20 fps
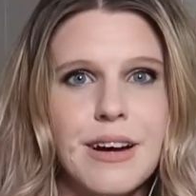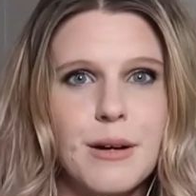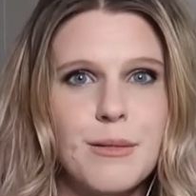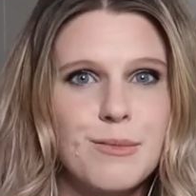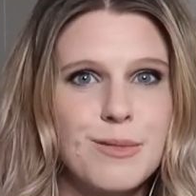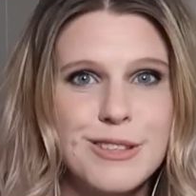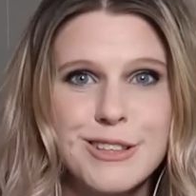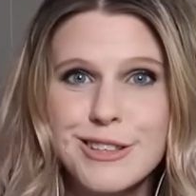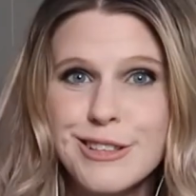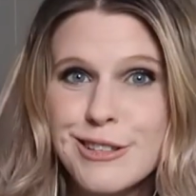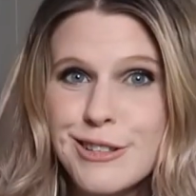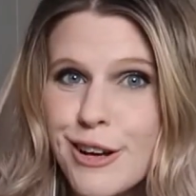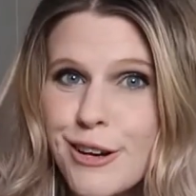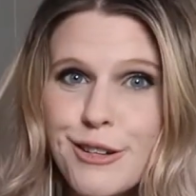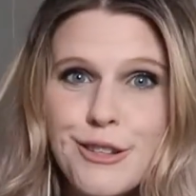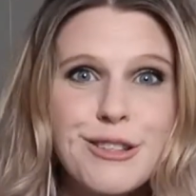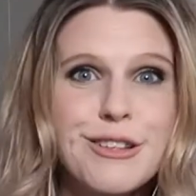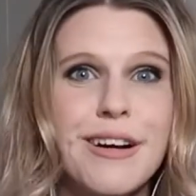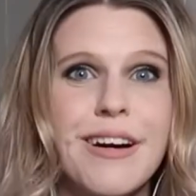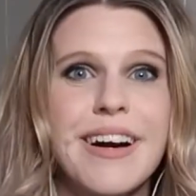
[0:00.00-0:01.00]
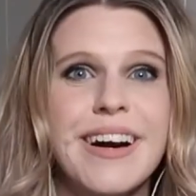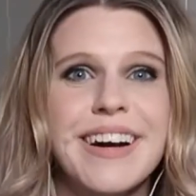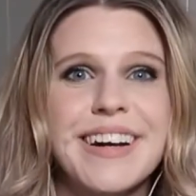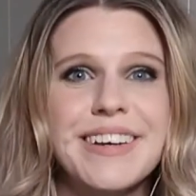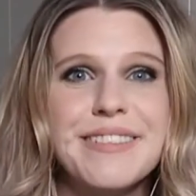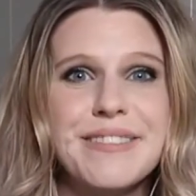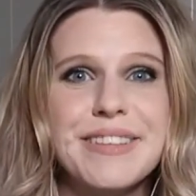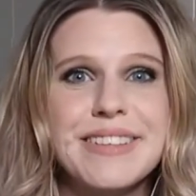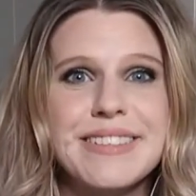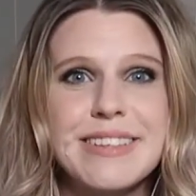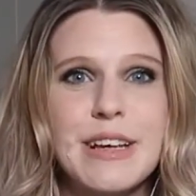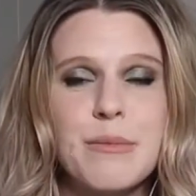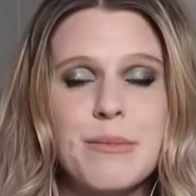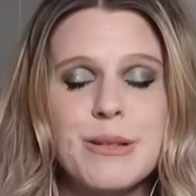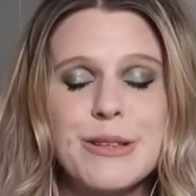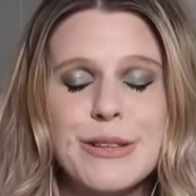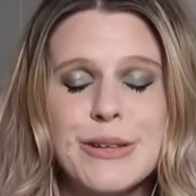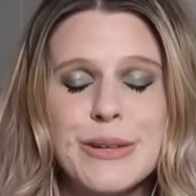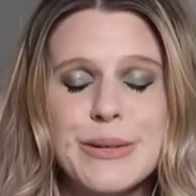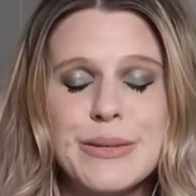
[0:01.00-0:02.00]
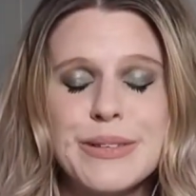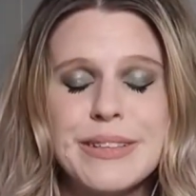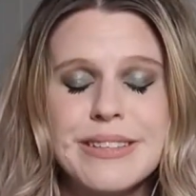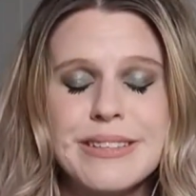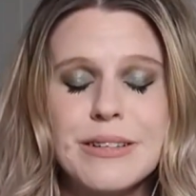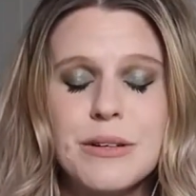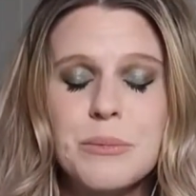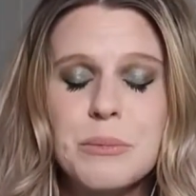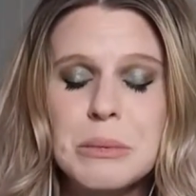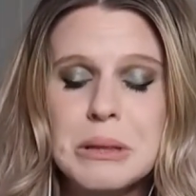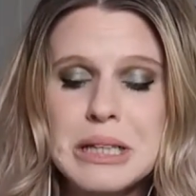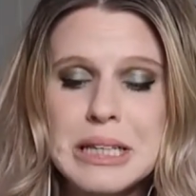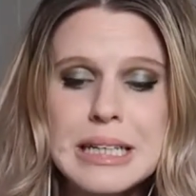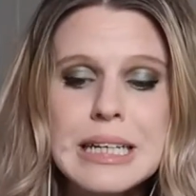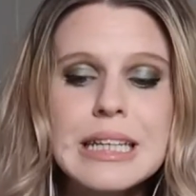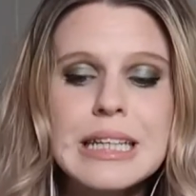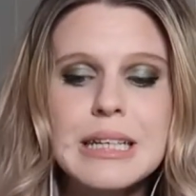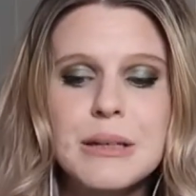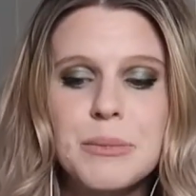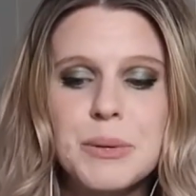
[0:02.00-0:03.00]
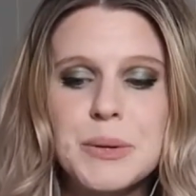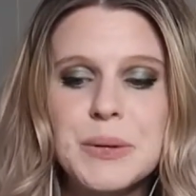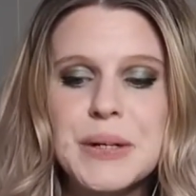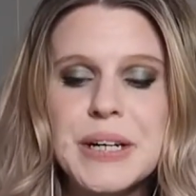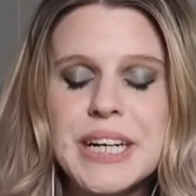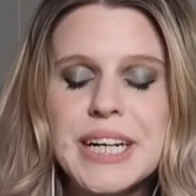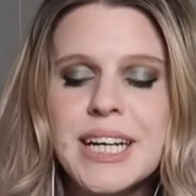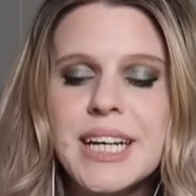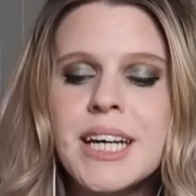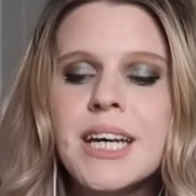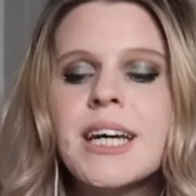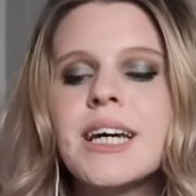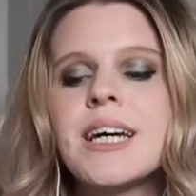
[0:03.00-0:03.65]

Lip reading: I'm so sorry if this episode was completely boring,